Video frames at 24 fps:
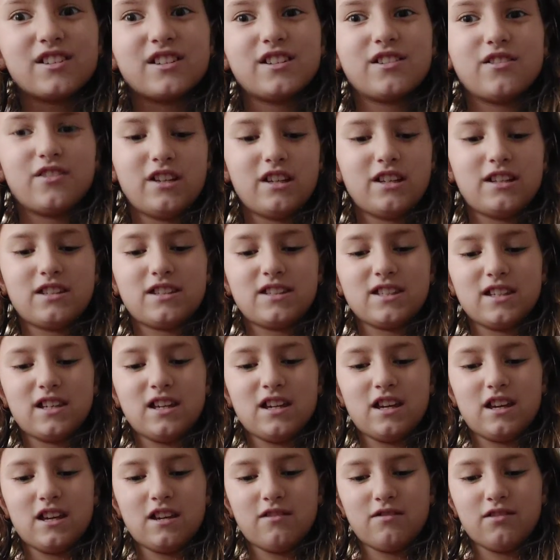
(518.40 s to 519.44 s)
a noise
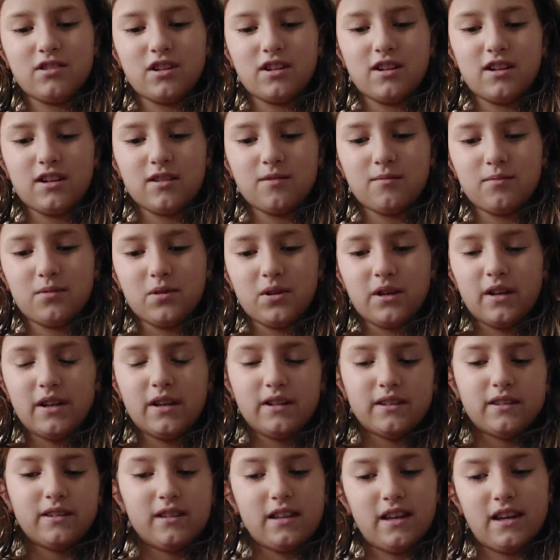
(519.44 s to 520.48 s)
if she didn't
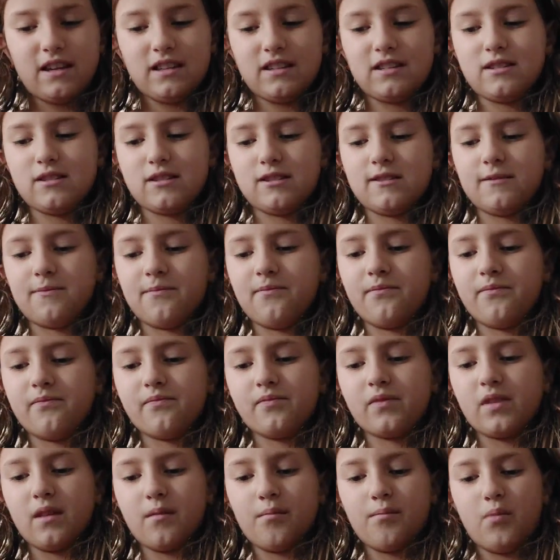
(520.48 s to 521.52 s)
bring this.
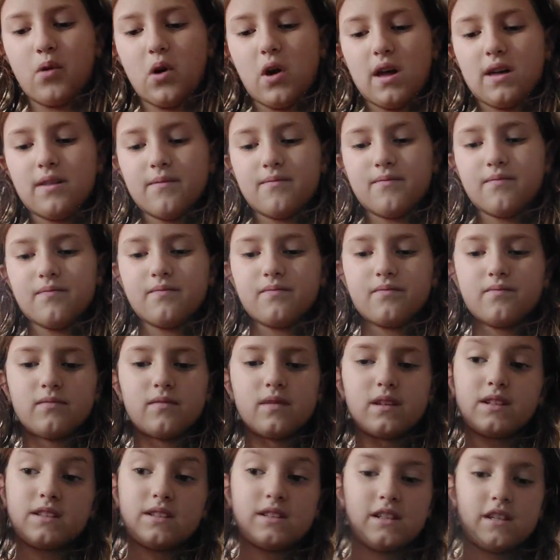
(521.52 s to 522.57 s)
But,
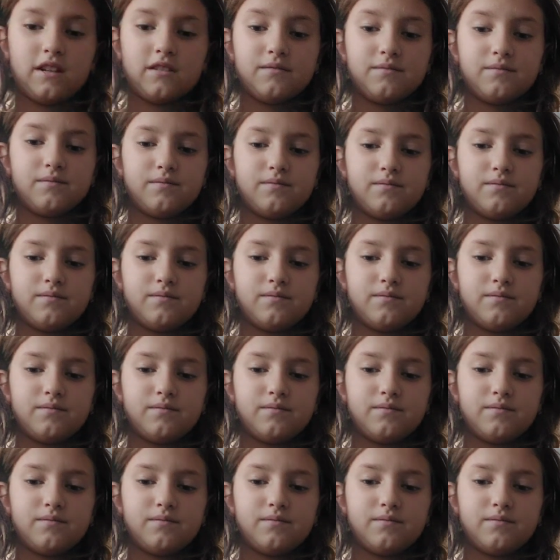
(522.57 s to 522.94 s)
still.